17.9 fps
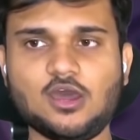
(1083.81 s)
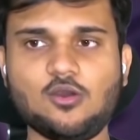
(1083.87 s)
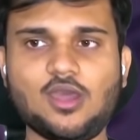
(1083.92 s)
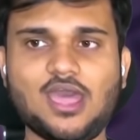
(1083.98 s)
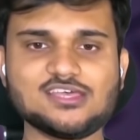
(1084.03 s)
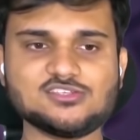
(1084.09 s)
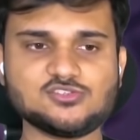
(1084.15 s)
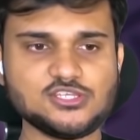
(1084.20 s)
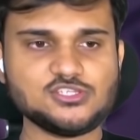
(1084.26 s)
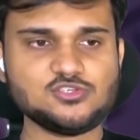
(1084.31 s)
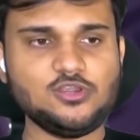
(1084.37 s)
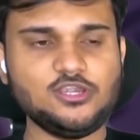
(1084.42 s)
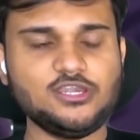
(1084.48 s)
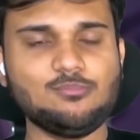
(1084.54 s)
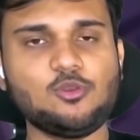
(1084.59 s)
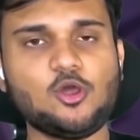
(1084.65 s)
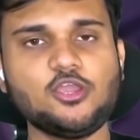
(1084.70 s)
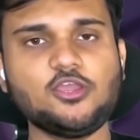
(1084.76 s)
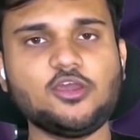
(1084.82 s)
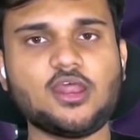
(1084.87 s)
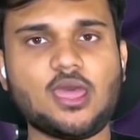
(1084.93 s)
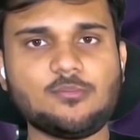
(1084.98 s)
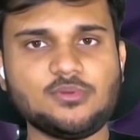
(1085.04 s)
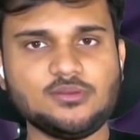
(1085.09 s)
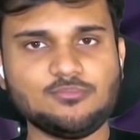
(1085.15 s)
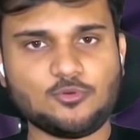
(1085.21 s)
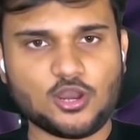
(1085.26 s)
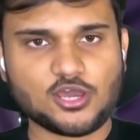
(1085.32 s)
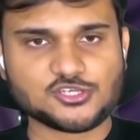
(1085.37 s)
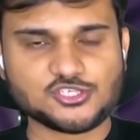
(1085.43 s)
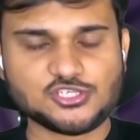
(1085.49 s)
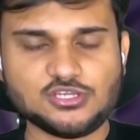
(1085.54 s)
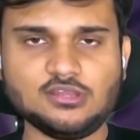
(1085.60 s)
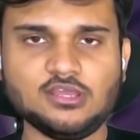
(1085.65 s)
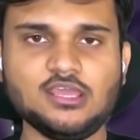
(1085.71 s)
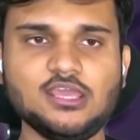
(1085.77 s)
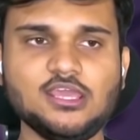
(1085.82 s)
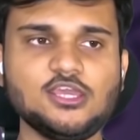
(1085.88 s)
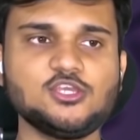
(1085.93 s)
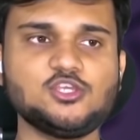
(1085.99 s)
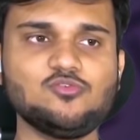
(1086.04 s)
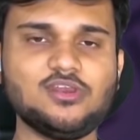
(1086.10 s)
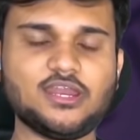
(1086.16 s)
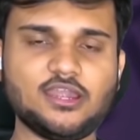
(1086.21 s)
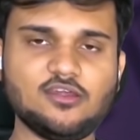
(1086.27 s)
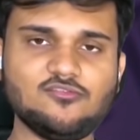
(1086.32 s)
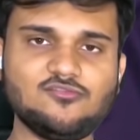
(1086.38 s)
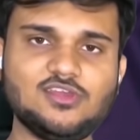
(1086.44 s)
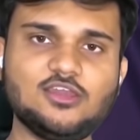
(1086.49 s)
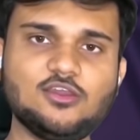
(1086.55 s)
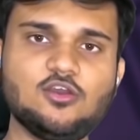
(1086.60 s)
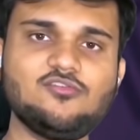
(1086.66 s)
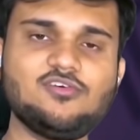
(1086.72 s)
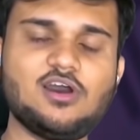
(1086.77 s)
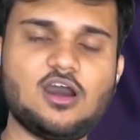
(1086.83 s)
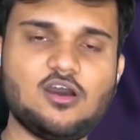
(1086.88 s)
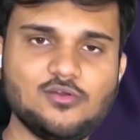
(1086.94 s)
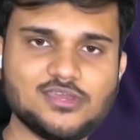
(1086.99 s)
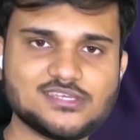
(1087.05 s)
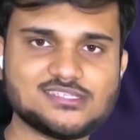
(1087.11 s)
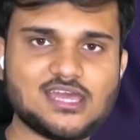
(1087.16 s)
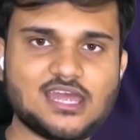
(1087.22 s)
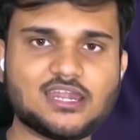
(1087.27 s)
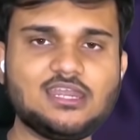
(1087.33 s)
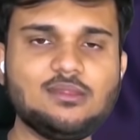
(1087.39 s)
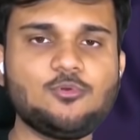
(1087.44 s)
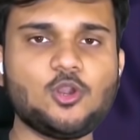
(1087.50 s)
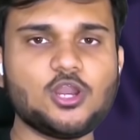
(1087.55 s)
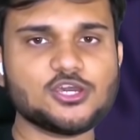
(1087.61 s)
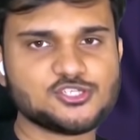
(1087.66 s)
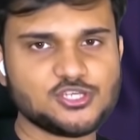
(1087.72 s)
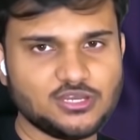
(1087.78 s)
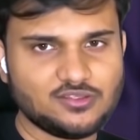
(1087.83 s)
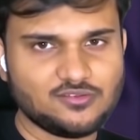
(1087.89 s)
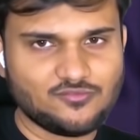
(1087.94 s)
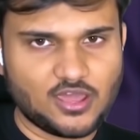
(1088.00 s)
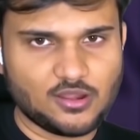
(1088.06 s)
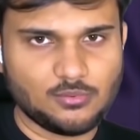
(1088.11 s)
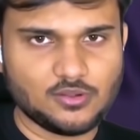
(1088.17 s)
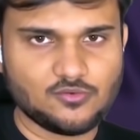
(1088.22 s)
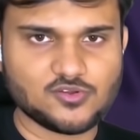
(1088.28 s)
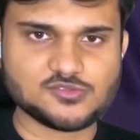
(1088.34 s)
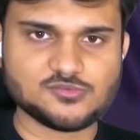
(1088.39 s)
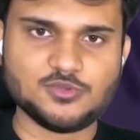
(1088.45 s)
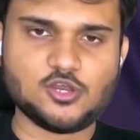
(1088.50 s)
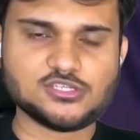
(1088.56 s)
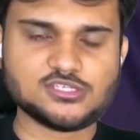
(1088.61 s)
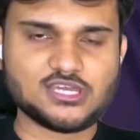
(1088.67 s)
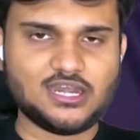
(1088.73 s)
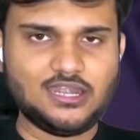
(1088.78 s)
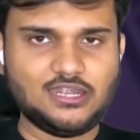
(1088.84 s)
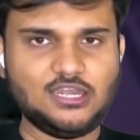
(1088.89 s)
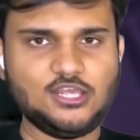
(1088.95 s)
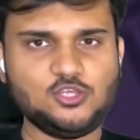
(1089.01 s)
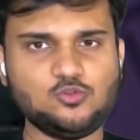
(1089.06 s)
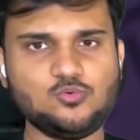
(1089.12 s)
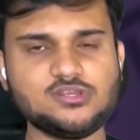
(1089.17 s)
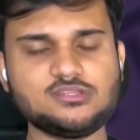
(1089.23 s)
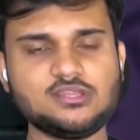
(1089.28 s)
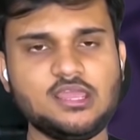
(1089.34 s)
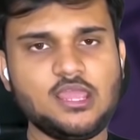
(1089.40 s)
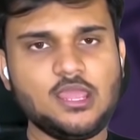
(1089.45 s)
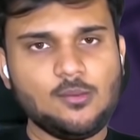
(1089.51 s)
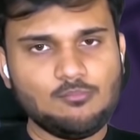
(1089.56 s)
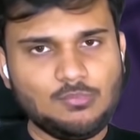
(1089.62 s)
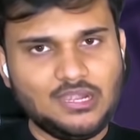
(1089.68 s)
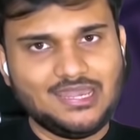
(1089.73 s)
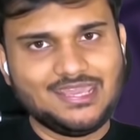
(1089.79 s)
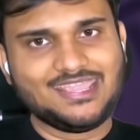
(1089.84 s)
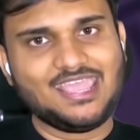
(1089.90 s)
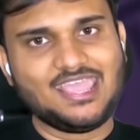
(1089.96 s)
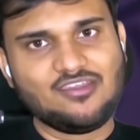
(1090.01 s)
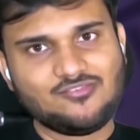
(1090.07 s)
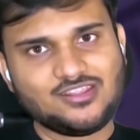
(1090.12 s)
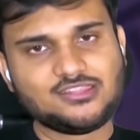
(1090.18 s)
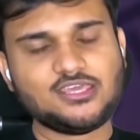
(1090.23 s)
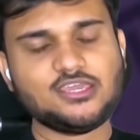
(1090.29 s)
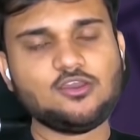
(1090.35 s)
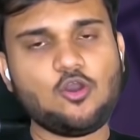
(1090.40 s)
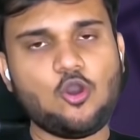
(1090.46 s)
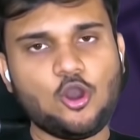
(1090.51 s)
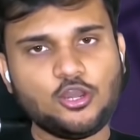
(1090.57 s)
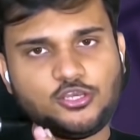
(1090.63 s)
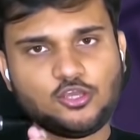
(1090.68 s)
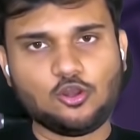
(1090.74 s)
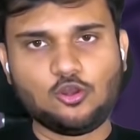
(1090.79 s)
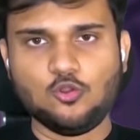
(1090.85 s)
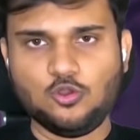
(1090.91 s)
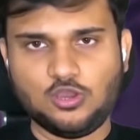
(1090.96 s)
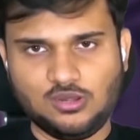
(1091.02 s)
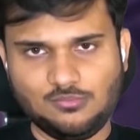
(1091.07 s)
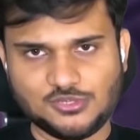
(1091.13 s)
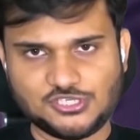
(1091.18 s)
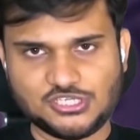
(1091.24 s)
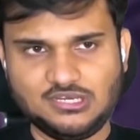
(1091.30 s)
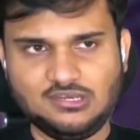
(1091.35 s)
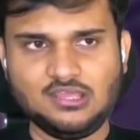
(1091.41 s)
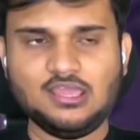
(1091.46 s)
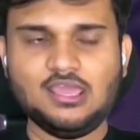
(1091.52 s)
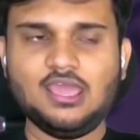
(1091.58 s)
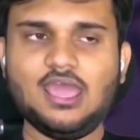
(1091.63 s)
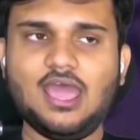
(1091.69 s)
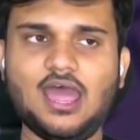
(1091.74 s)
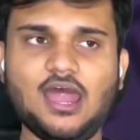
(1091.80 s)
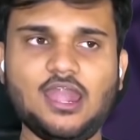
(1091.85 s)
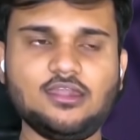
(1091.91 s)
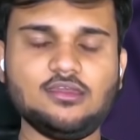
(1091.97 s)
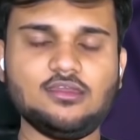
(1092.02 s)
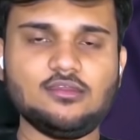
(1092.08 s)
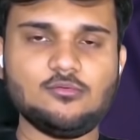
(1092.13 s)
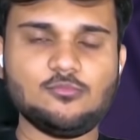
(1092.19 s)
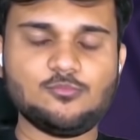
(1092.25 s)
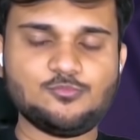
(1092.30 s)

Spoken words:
Now, as soon as you will deploy your app in production, you will get a feeling of how exactly production environment works, because currently you are building everything on your local machine, and